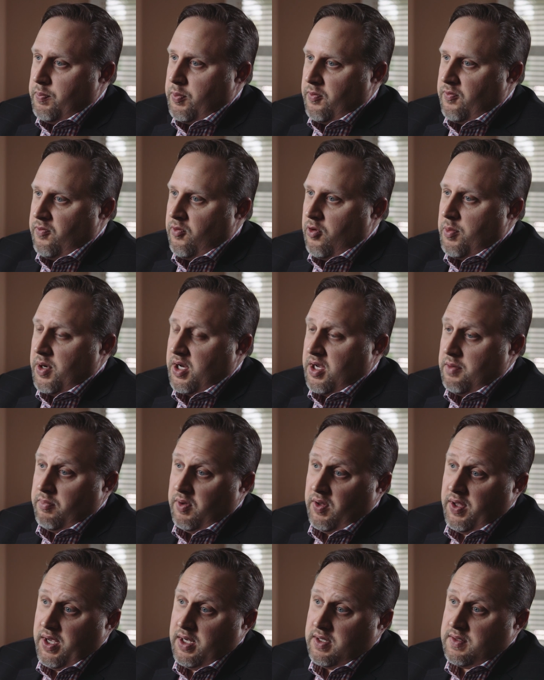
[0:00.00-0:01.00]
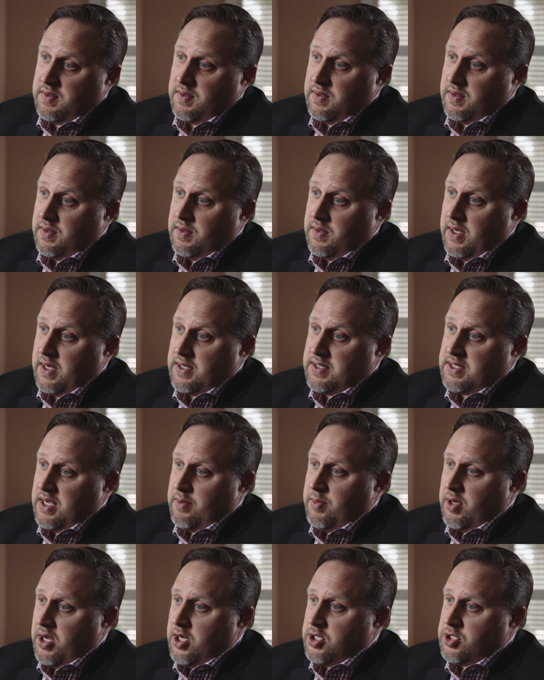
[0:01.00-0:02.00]
perform a complete
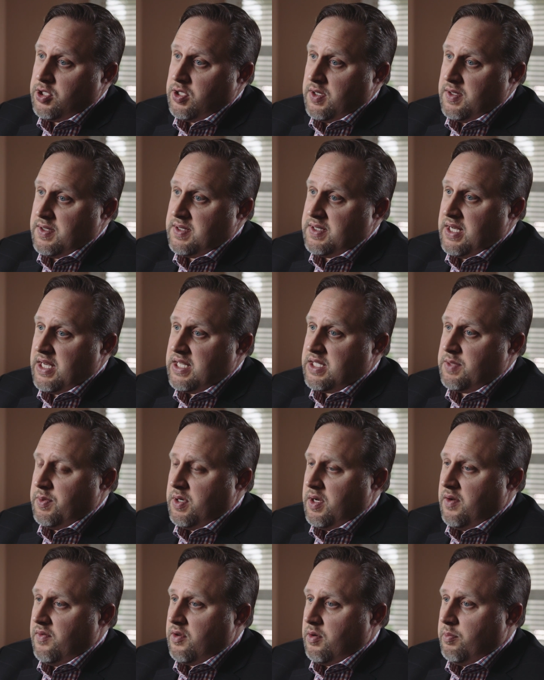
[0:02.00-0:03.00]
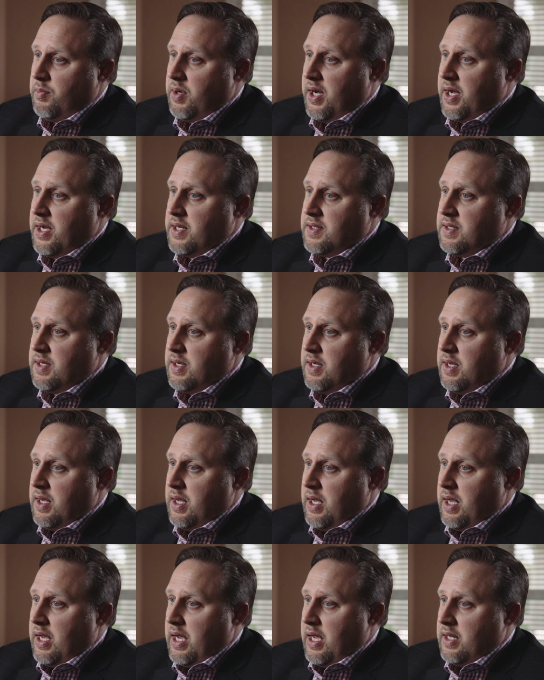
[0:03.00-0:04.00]
examination and assessment of their bite
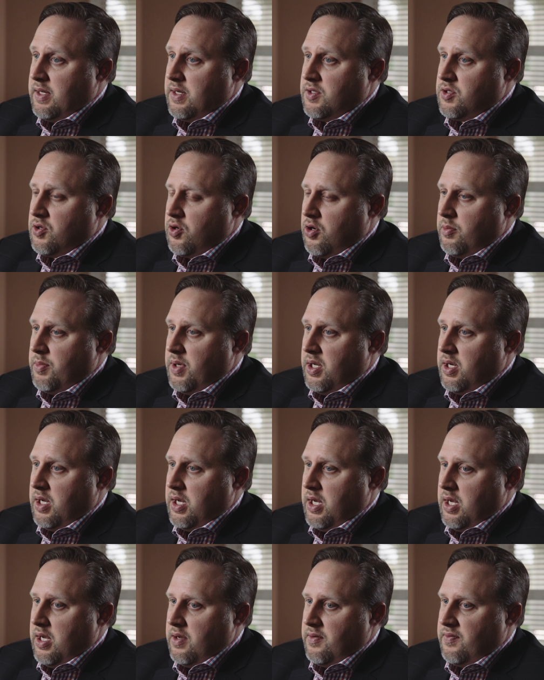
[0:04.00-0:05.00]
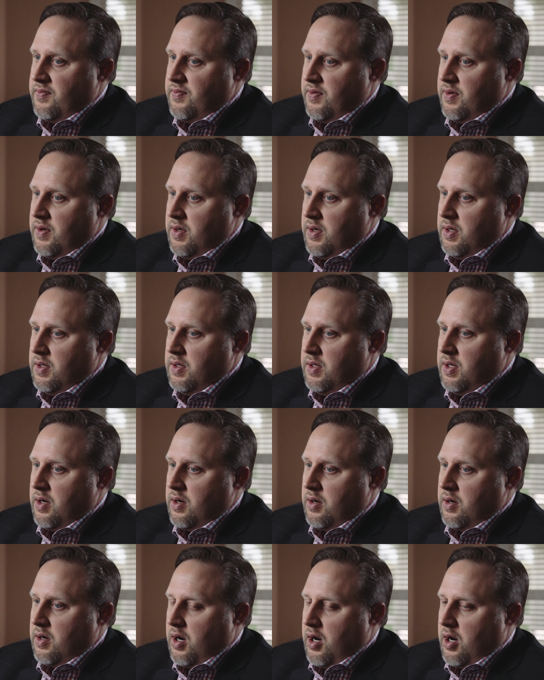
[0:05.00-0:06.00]
and determine if
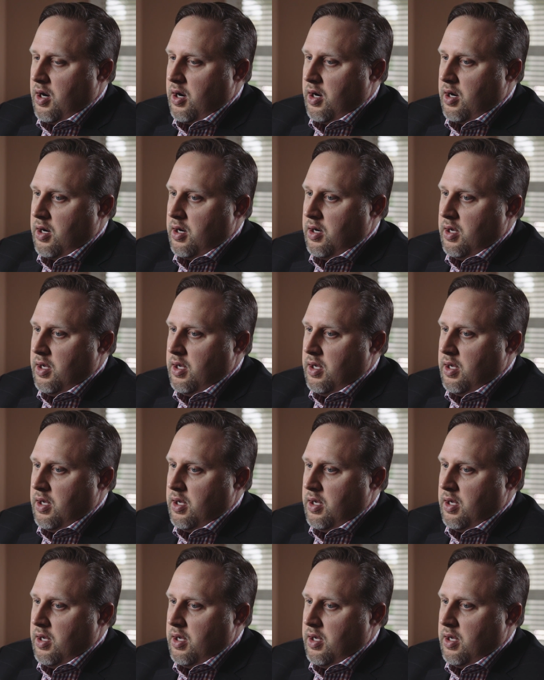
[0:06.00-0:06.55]
there are